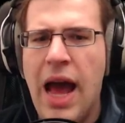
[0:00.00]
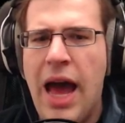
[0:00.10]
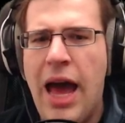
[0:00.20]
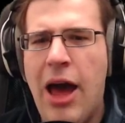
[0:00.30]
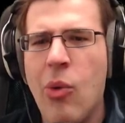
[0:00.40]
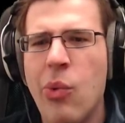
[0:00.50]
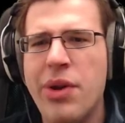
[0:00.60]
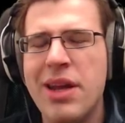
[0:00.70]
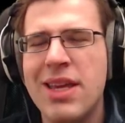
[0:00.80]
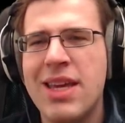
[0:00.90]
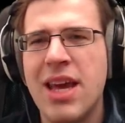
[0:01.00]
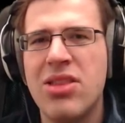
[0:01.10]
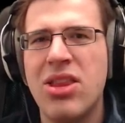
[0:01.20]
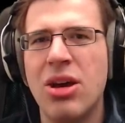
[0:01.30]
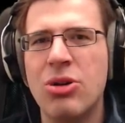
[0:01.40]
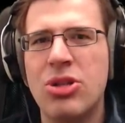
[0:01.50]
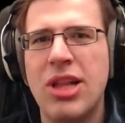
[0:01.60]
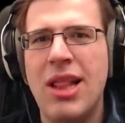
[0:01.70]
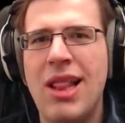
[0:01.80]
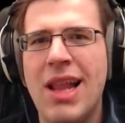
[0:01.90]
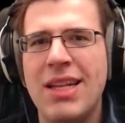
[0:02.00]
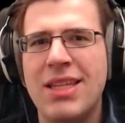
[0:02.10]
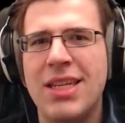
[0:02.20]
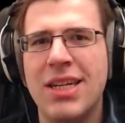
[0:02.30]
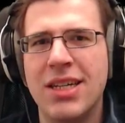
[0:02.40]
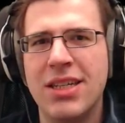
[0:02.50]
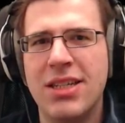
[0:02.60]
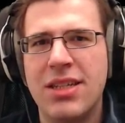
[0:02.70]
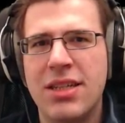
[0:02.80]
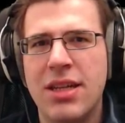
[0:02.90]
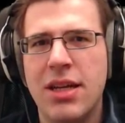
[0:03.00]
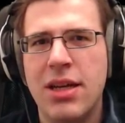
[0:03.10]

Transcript: How would I get those letters?